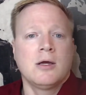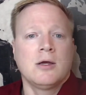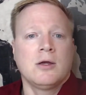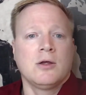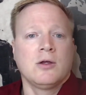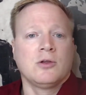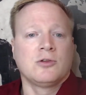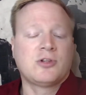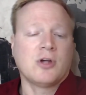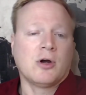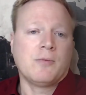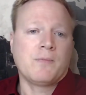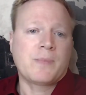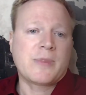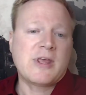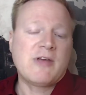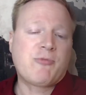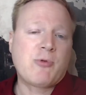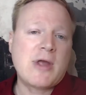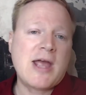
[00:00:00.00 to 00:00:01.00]
So
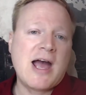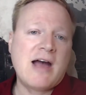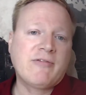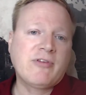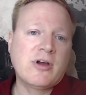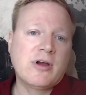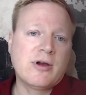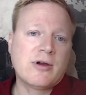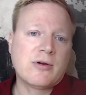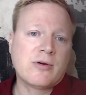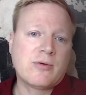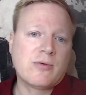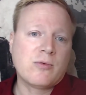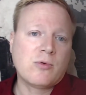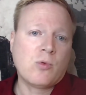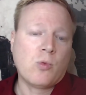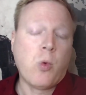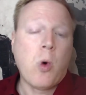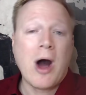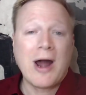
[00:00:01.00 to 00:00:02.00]
if we have a
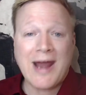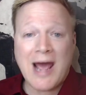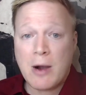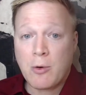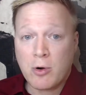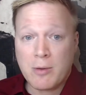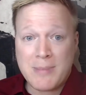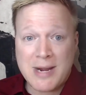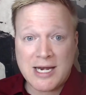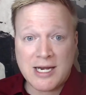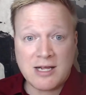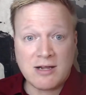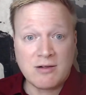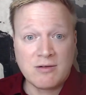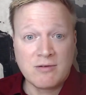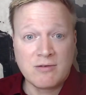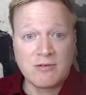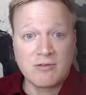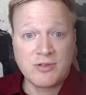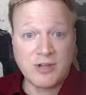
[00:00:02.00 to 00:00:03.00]
1-hour
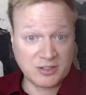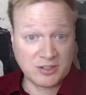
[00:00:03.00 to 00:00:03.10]
meeting that's